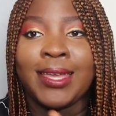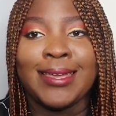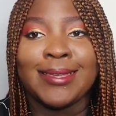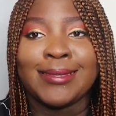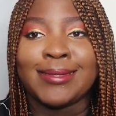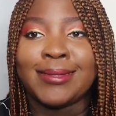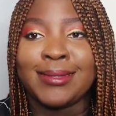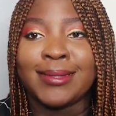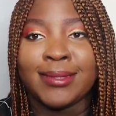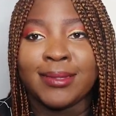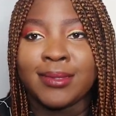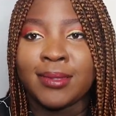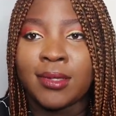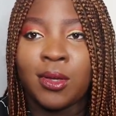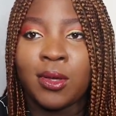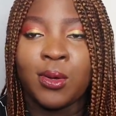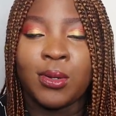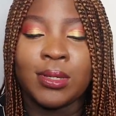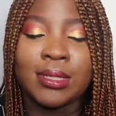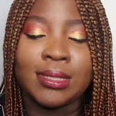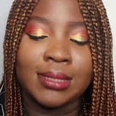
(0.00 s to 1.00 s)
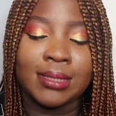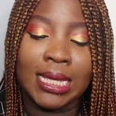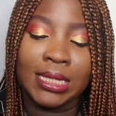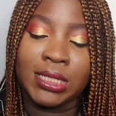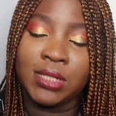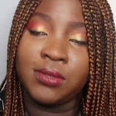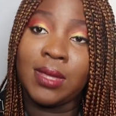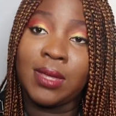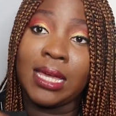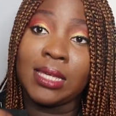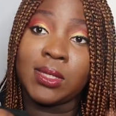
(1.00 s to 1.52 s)
this, because
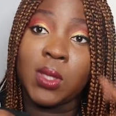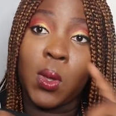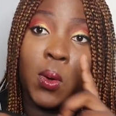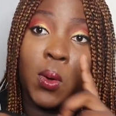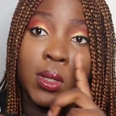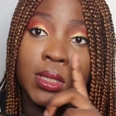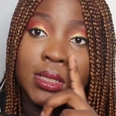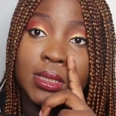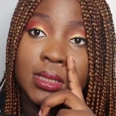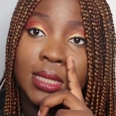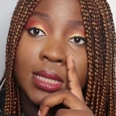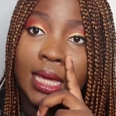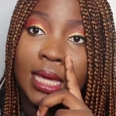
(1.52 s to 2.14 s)
Nigeria is hot,